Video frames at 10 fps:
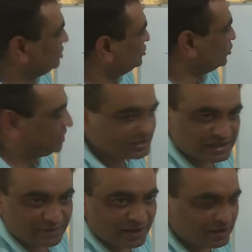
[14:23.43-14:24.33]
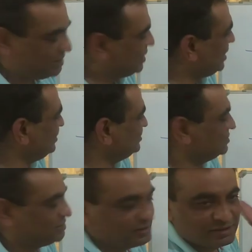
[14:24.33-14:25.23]
So it is even. Hence,
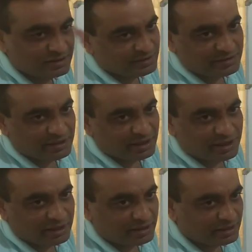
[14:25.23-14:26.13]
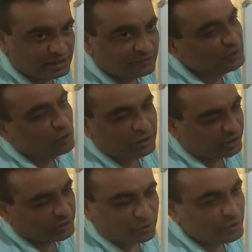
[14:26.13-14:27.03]
it will not
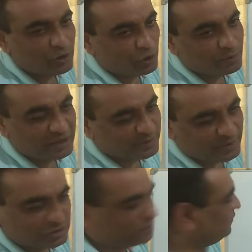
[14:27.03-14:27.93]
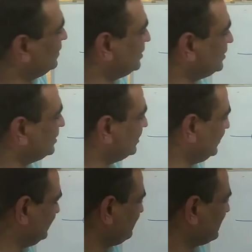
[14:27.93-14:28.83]
contribute odd multiples of 180
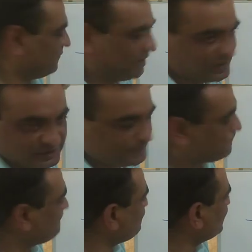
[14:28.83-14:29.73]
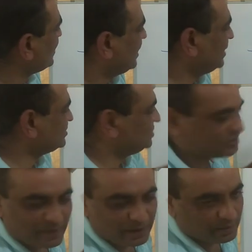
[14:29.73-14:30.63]
degree phase. Hence,
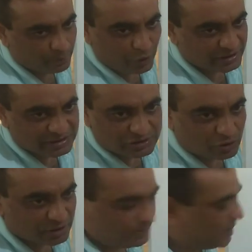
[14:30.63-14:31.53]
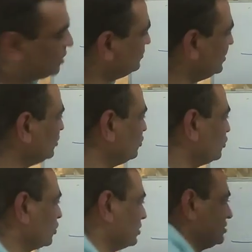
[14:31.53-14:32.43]
this point is not a part of the root
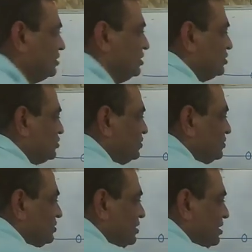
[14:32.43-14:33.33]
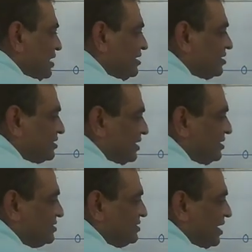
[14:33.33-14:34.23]
locus. So neither this.